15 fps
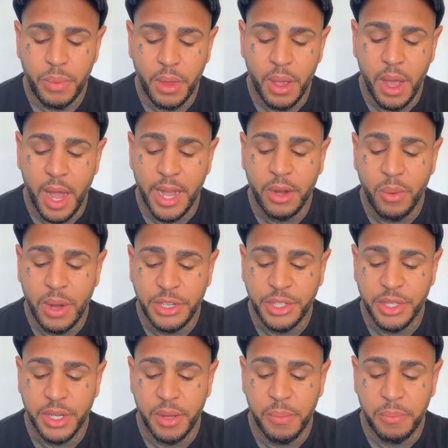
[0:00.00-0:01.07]
I
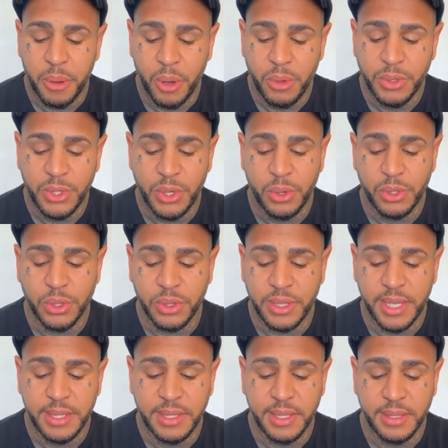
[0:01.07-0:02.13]
questioned imposed social
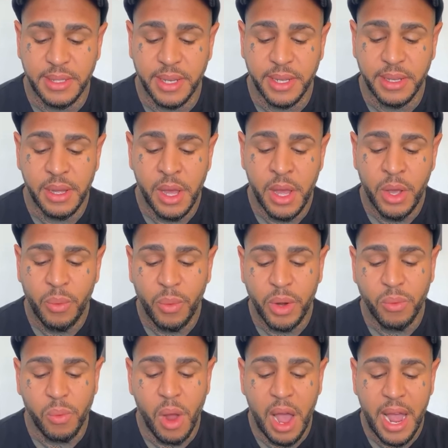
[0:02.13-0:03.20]
distancing
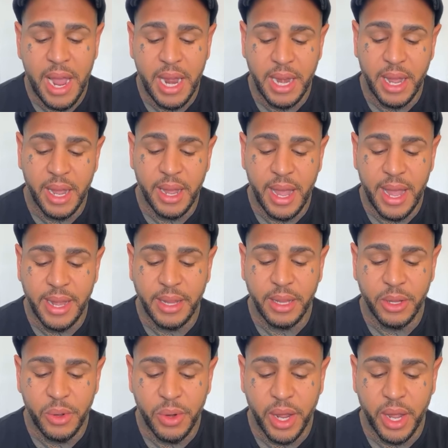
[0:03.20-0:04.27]
when rioting and
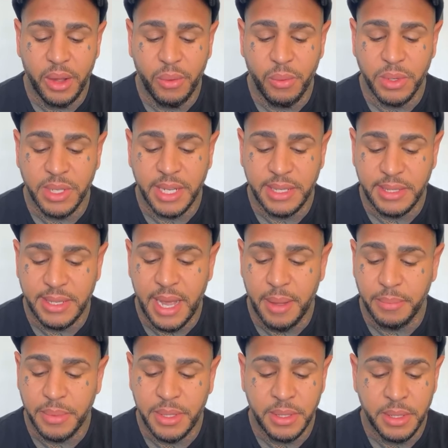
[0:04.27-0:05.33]
looting was
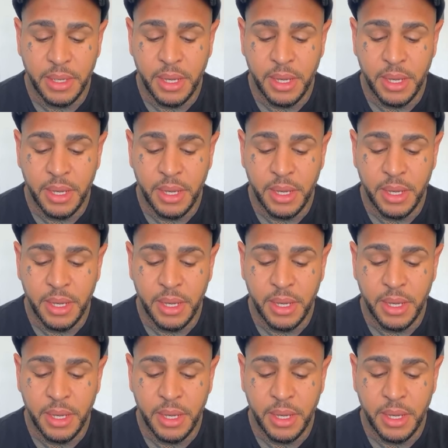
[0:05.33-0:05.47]
exempt,